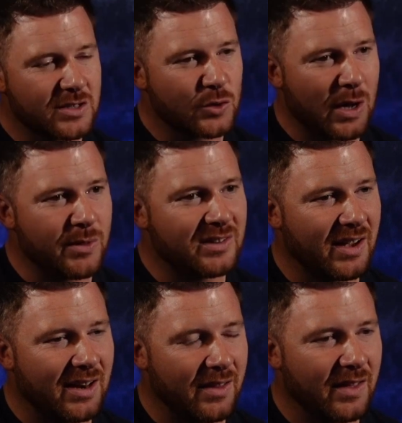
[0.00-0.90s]
So out of the
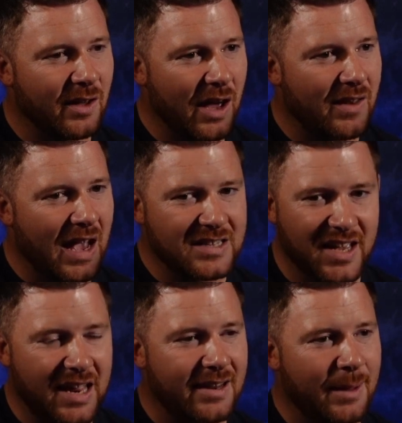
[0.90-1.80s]
10, is
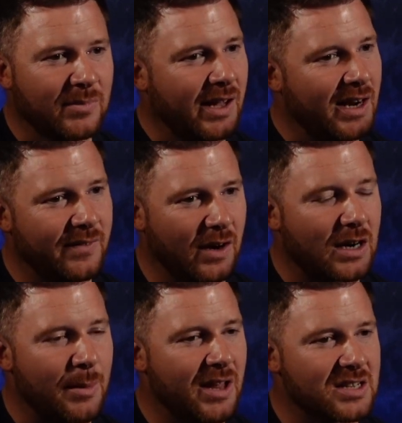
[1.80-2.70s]
any of them tired that are
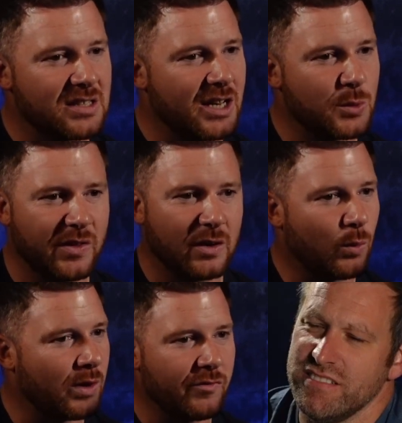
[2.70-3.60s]
coming to a stage where they're
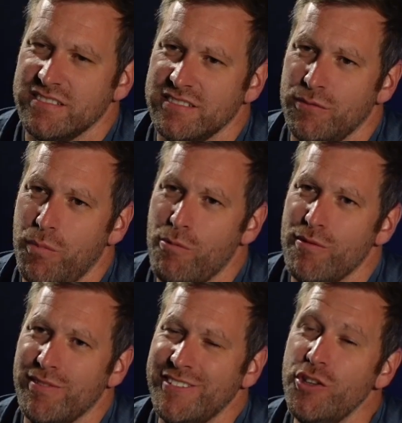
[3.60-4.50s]
wanting rid of them?
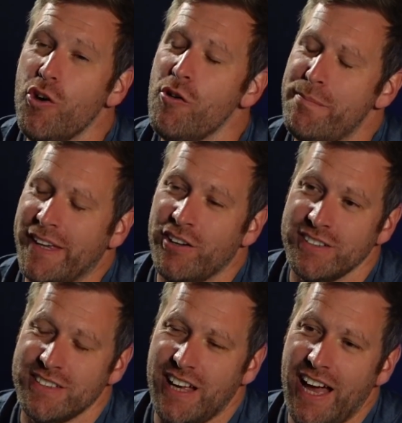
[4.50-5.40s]
Well, no,
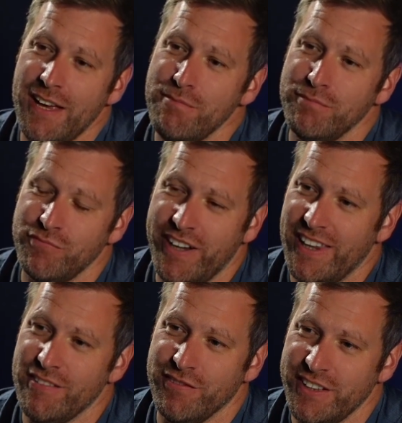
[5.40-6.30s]
because I'm
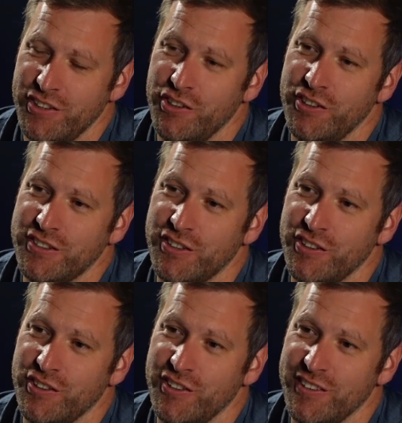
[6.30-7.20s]
relatively new
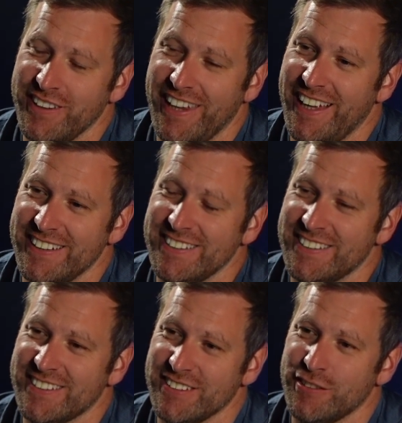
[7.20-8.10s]
to the lettings.
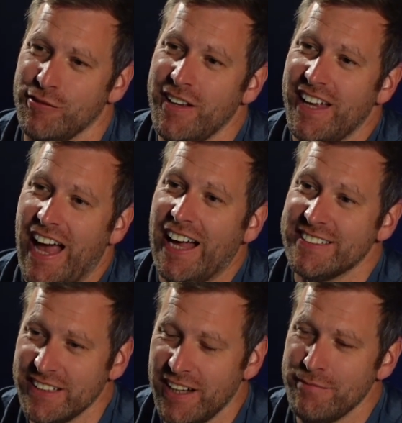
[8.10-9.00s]
So I
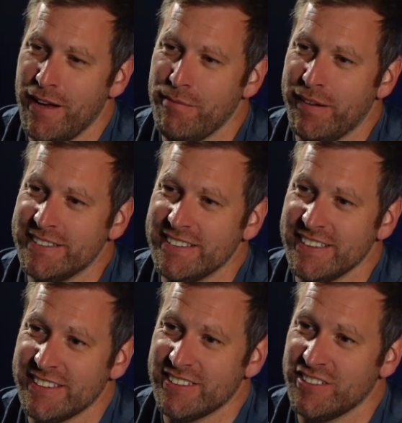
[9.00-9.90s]
started my
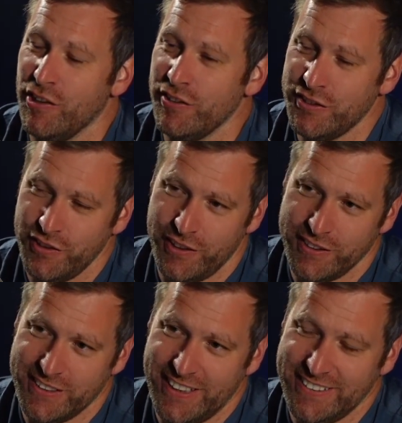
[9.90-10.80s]
business in
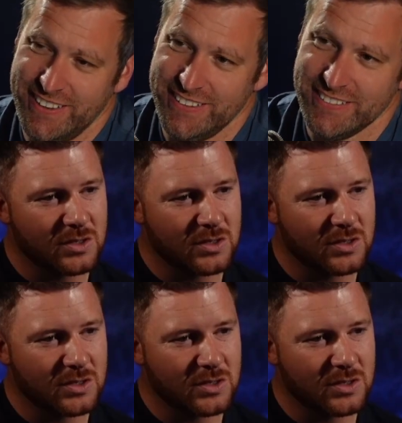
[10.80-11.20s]
2018.